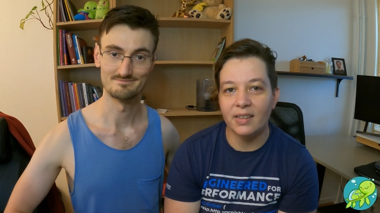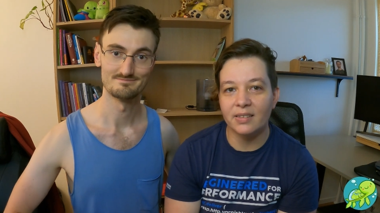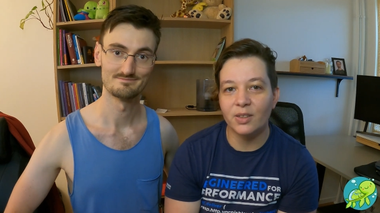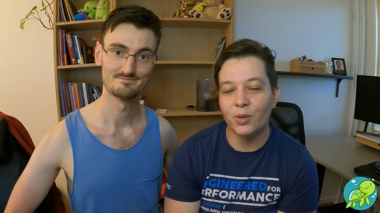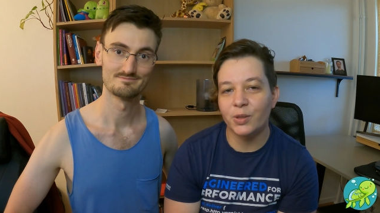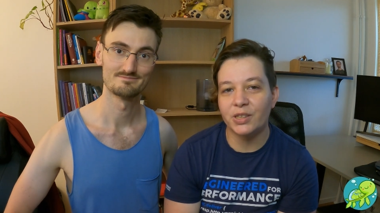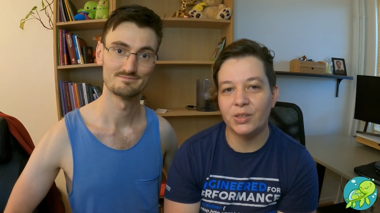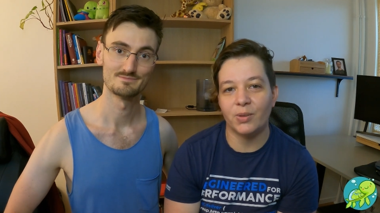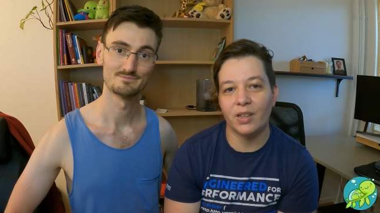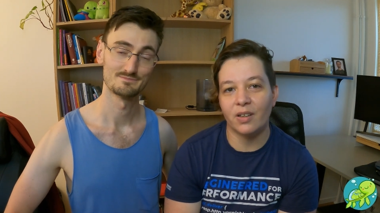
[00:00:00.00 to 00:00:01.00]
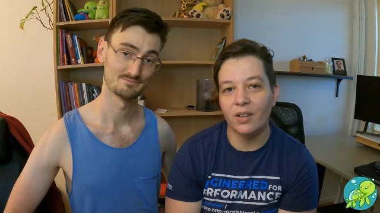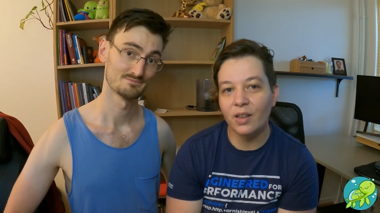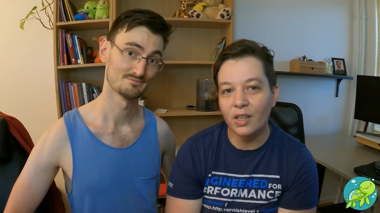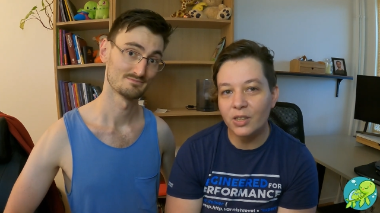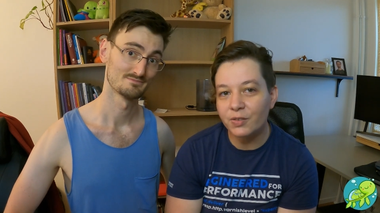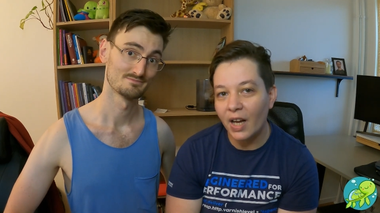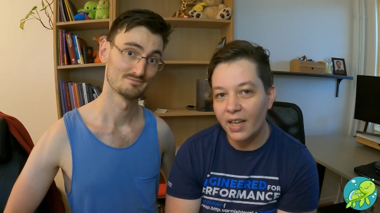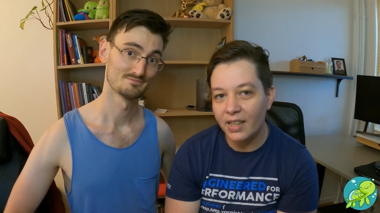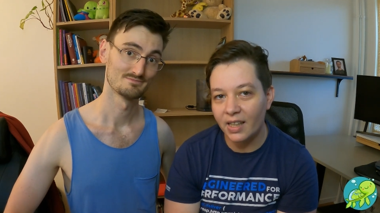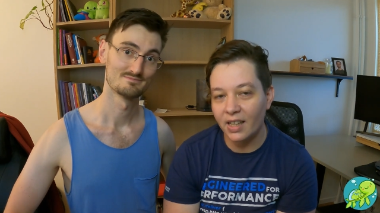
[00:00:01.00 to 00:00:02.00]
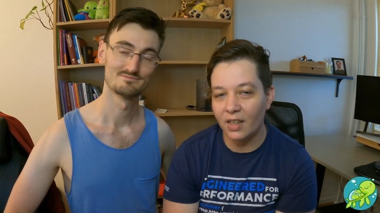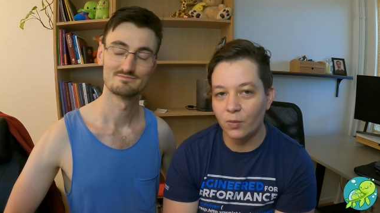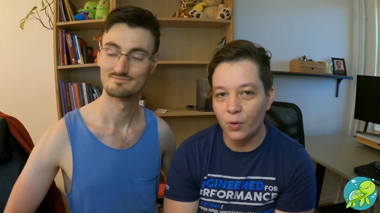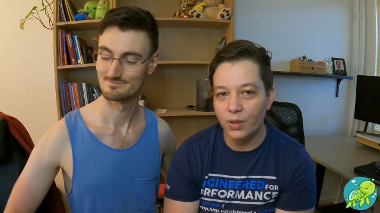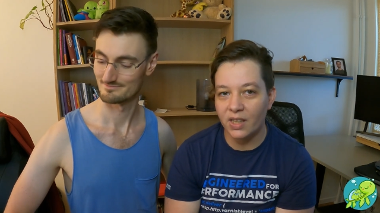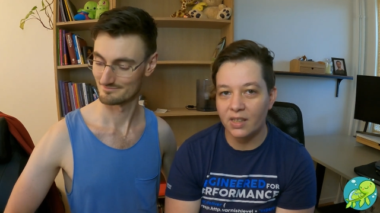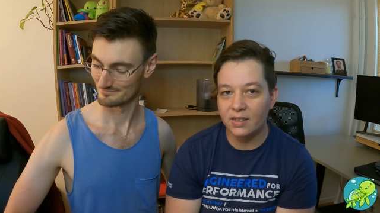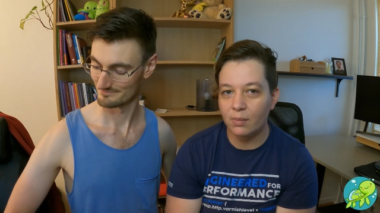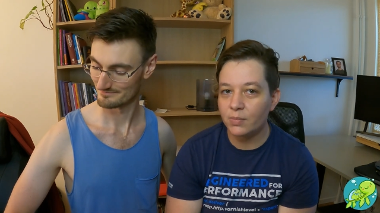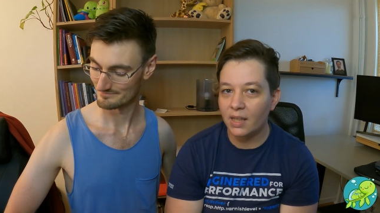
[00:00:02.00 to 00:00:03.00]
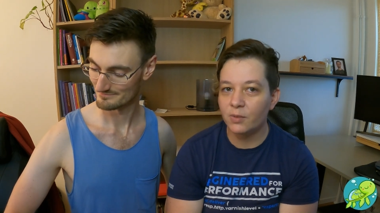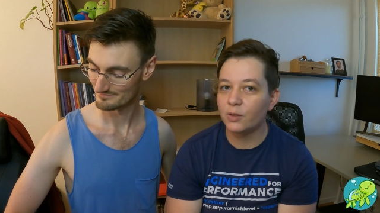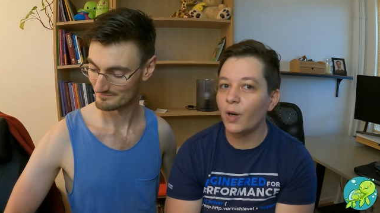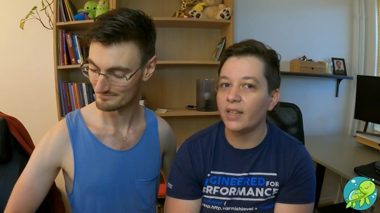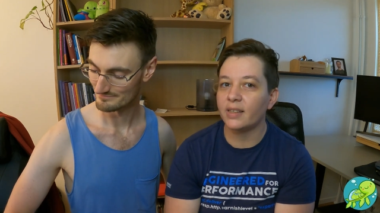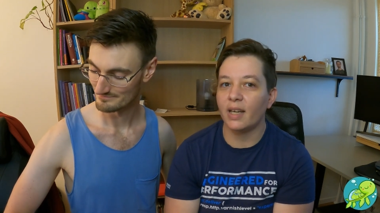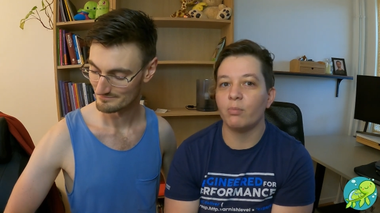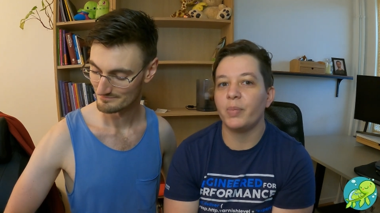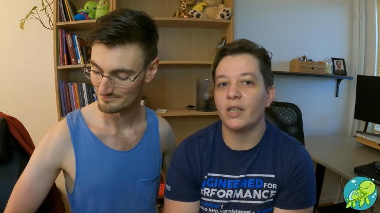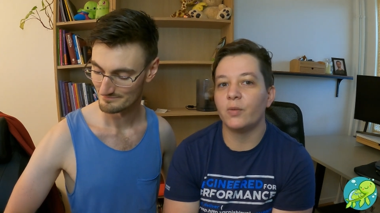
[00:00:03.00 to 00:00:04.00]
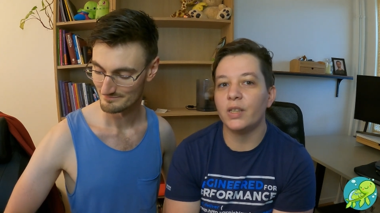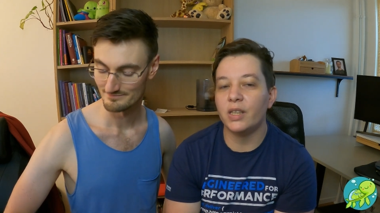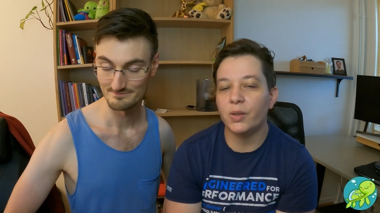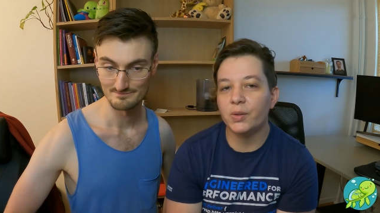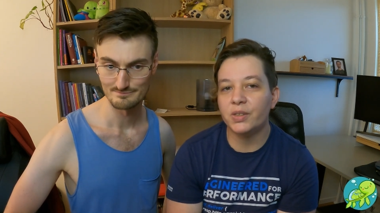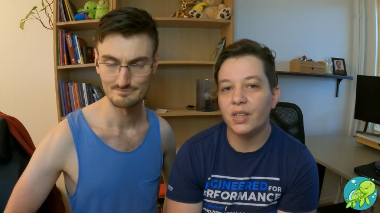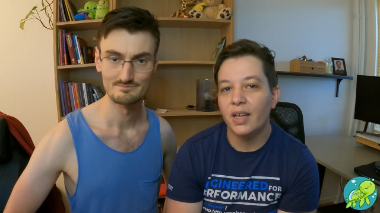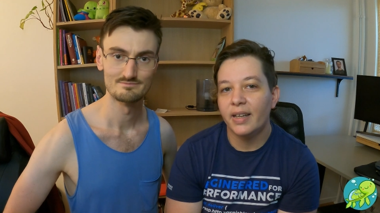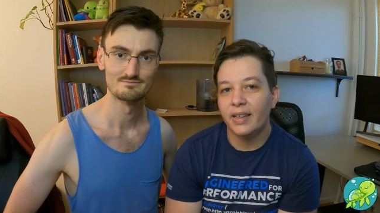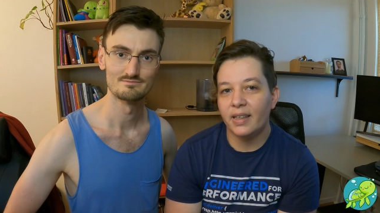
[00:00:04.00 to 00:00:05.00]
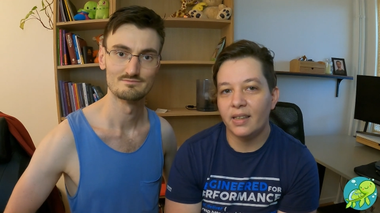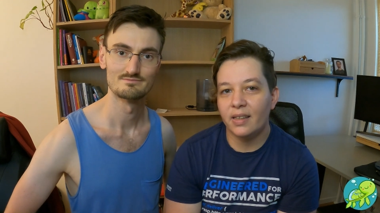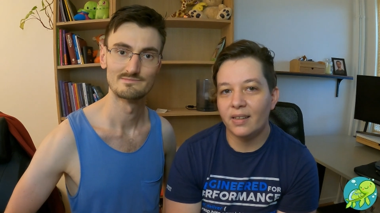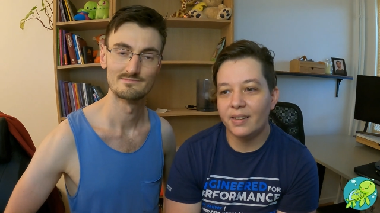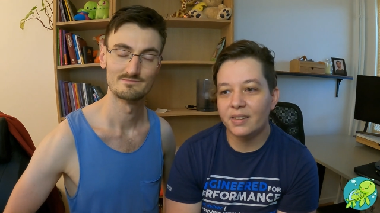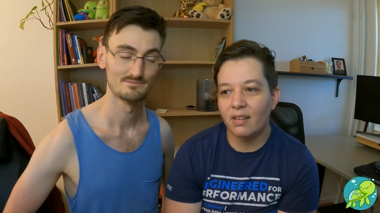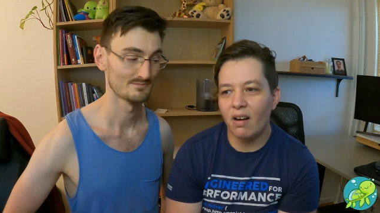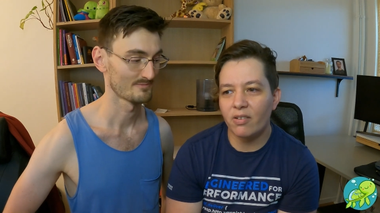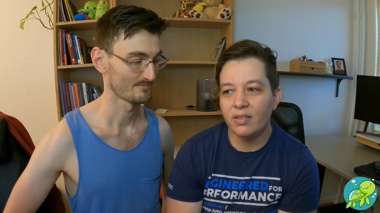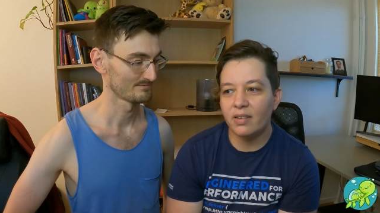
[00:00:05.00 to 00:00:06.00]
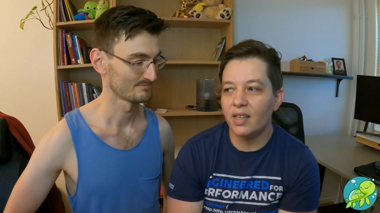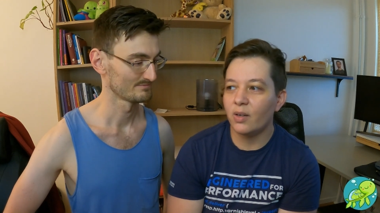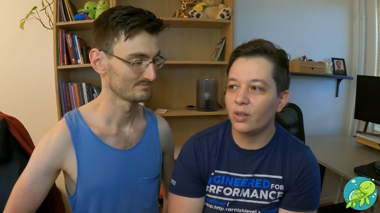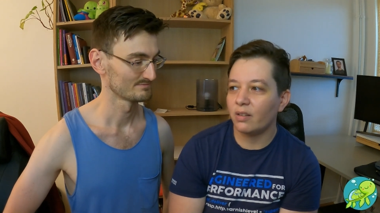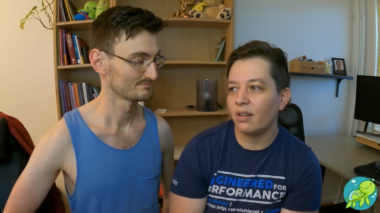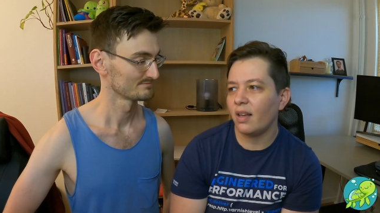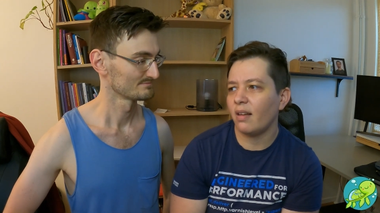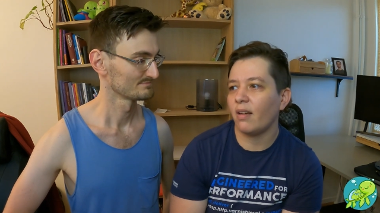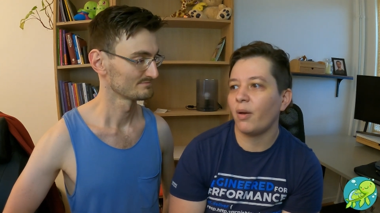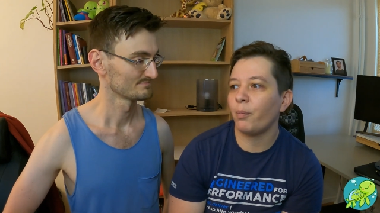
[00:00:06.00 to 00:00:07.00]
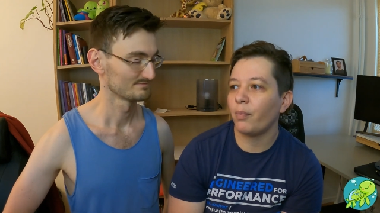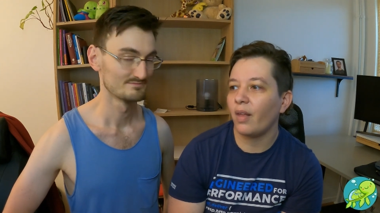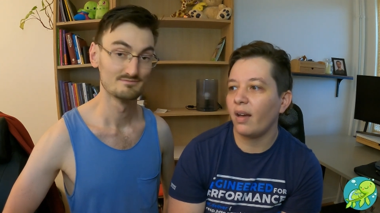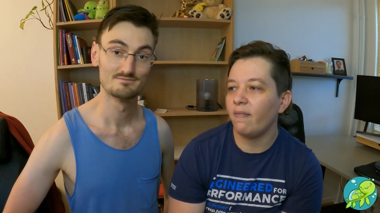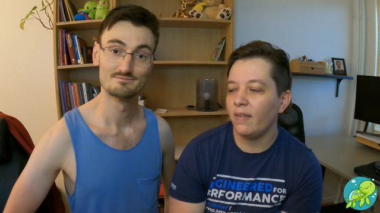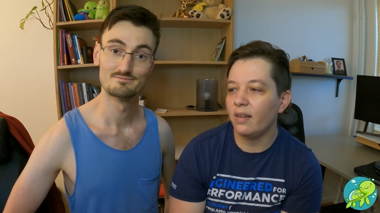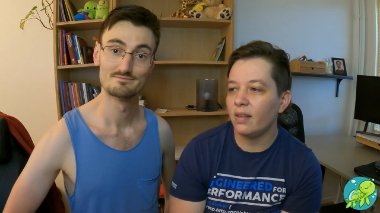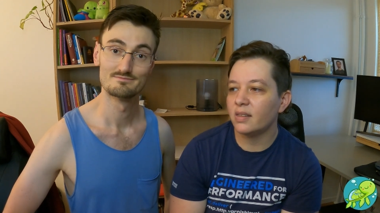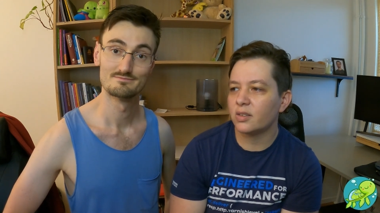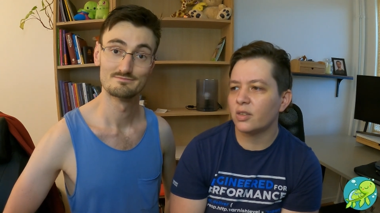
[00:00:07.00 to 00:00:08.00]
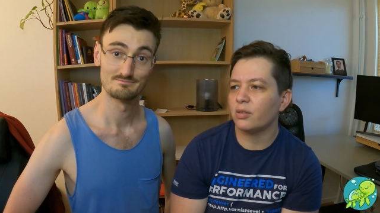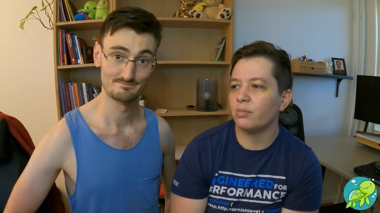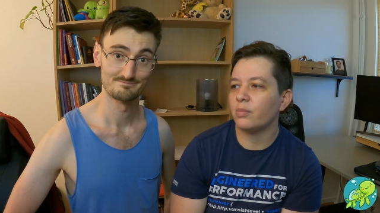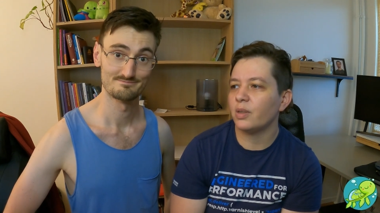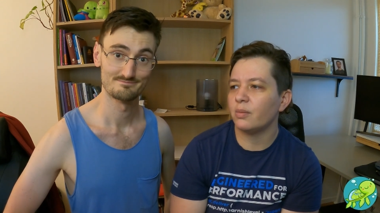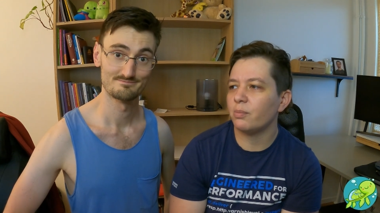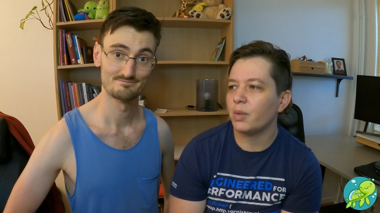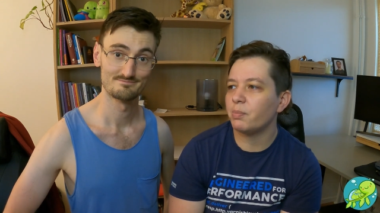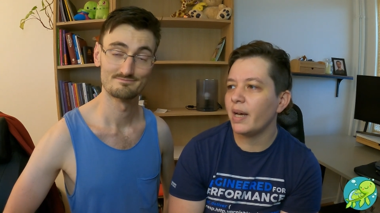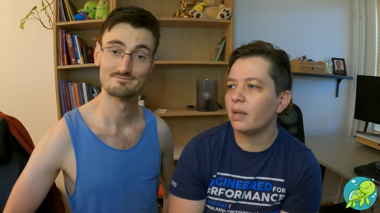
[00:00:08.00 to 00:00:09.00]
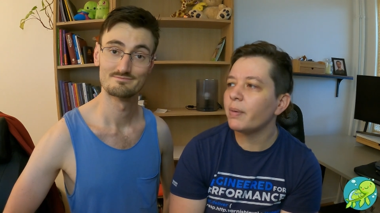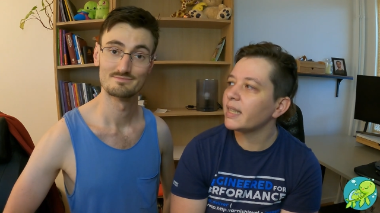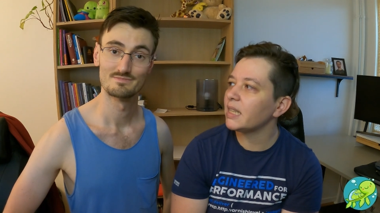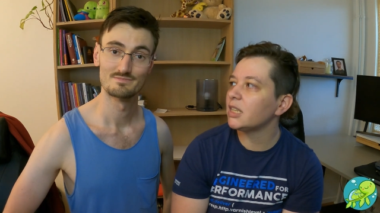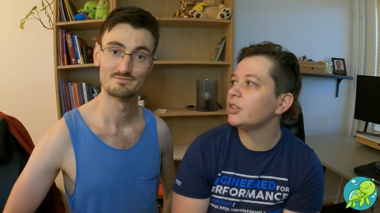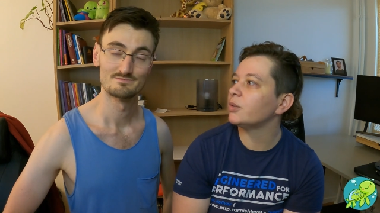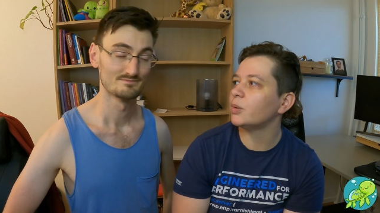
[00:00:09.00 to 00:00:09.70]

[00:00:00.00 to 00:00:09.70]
Speaker 1: Alan who is doing a lot of hiking and walking, sometimes wild camping videos. He is currently on, um, I think he's on a, a, backpacking